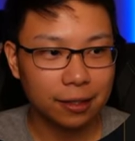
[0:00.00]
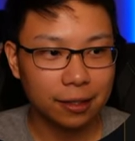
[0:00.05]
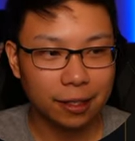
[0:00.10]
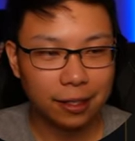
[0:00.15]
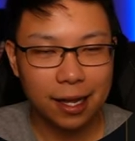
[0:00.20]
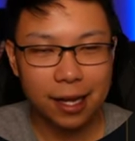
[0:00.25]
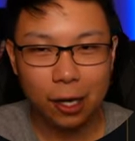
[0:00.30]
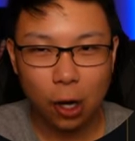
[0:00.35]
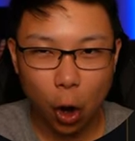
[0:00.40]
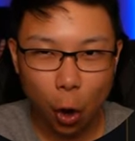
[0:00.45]
it
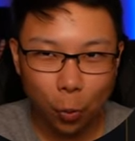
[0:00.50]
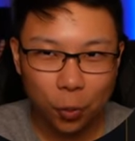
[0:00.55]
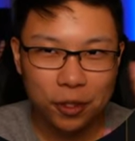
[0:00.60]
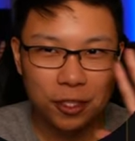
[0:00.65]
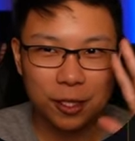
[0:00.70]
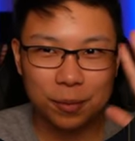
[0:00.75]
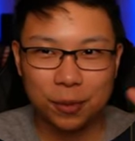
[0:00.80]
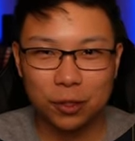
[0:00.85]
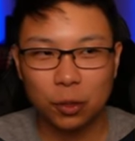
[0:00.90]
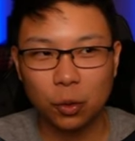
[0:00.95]
kind of opens
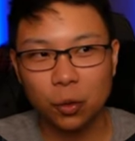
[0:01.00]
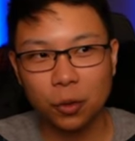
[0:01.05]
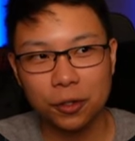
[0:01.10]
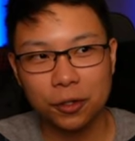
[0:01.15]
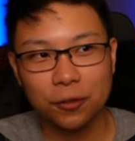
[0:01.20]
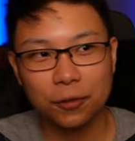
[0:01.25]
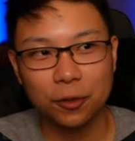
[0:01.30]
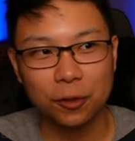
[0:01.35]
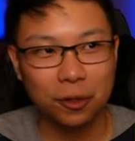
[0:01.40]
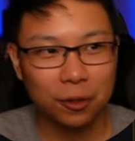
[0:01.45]
up the doors
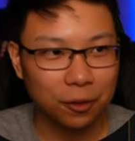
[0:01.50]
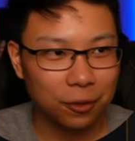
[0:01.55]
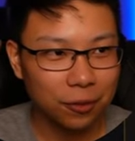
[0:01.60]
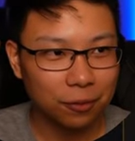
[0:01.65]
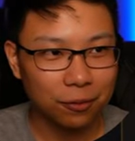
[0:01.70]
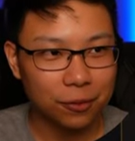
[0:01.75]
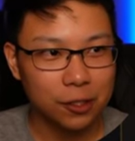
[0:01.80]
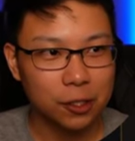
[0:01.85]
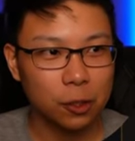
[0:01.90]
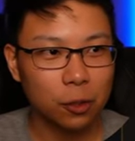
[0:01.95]
for
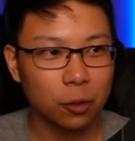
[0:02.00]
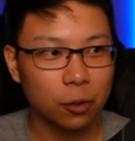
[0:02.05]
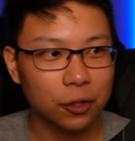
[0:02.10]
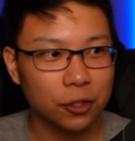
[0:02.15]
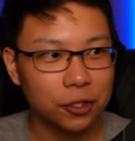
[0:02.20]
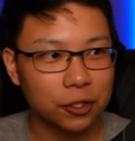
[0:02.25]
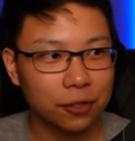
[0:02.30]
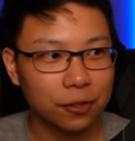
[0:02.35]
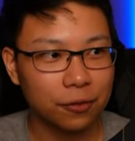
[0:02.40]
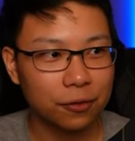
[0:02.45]

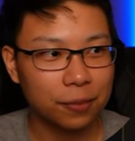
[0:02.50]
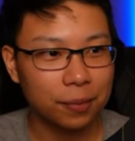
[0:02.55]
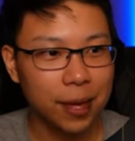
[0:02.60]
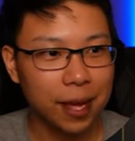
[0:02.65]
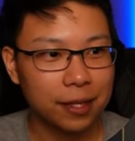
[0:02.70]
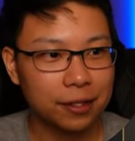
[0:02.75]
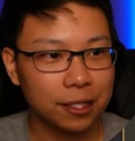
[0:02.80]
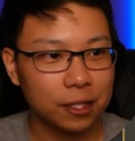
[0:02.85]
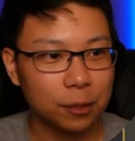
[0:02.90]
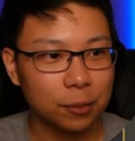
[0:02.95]
restorage of
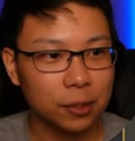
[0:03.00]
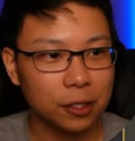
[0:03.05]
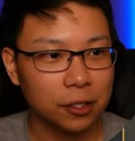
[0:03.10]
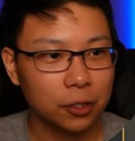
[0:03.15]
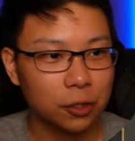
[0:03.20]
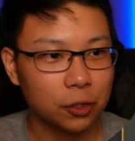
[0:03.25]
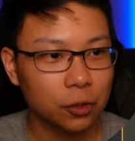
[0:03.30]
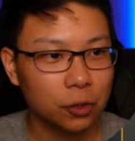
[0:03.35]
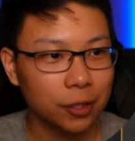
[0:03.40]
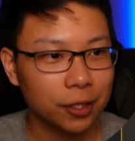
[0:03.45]
max H P
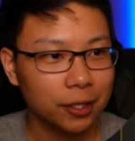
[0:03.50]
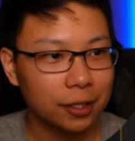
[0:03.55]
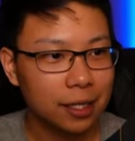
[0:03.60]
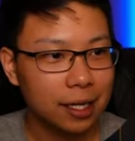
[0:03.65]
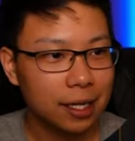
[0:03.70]
destroyed.